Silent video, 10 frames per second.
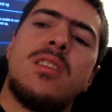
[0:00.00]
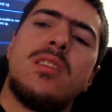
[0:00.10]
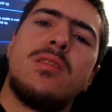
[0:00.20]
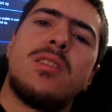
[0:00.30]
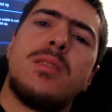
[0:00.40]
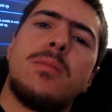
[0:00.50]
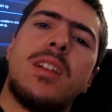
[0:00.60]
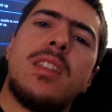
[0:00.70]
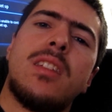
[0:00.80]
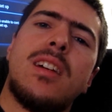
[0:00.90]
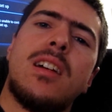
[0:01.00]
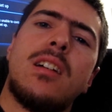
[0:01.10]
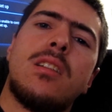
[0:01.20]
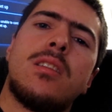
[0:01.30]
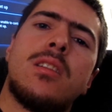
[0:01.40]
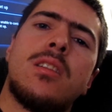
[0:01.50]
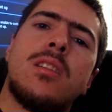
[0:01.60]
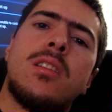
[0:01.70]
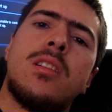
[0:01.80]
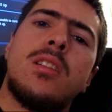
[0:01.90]
do something like that.
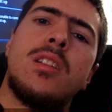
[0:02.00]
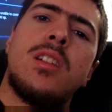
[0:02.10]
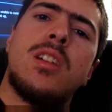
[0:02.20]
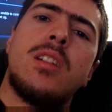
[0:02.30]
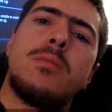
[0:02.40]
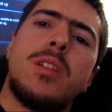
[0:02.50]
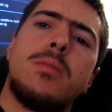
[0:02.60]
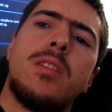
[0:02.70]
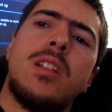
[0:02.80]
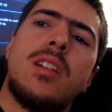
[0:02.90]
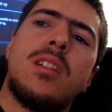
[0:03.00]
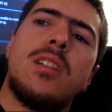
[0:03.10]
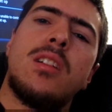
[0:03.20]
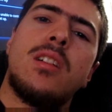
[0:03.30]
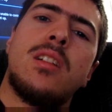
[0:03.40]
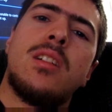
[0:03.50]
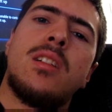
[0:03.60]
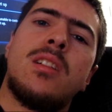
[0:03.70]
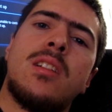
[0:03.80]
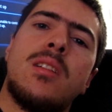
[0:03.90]
Maybe like a
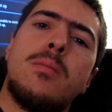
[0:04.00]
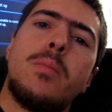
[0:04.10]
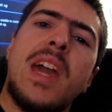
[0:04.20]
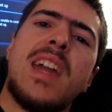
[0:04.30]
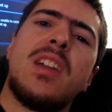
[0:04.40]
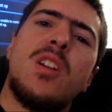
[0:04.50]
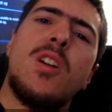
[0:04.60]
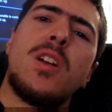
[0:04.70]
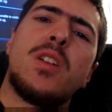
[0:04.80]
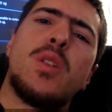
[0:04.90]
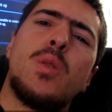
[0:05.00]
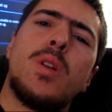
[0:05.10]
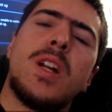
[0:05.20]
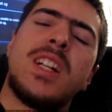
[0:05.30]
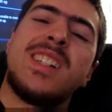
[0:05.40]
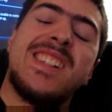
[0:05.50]
backyard tour.